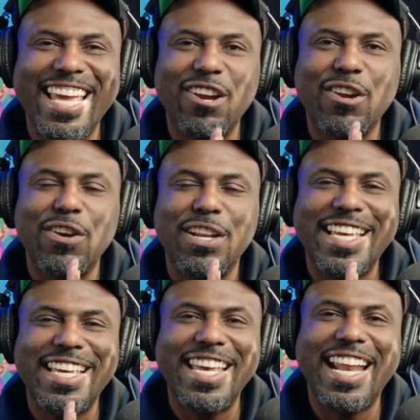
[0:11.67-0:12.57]
they're gonna
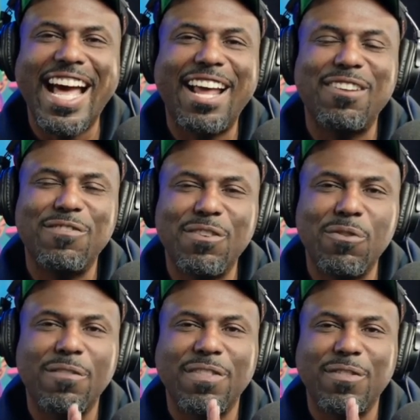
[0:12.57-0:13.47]
get out of it
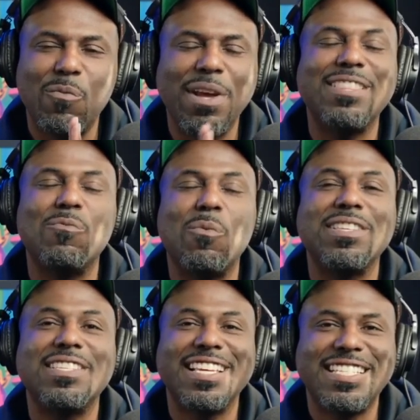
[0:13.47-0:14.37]
if when
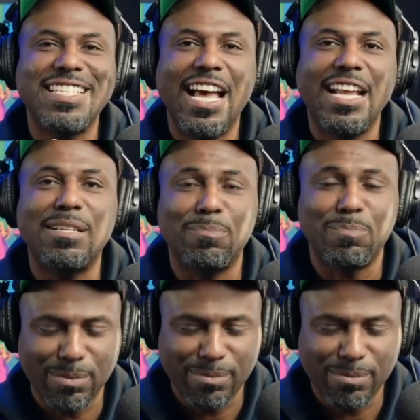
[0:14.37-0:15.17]
once they sign up.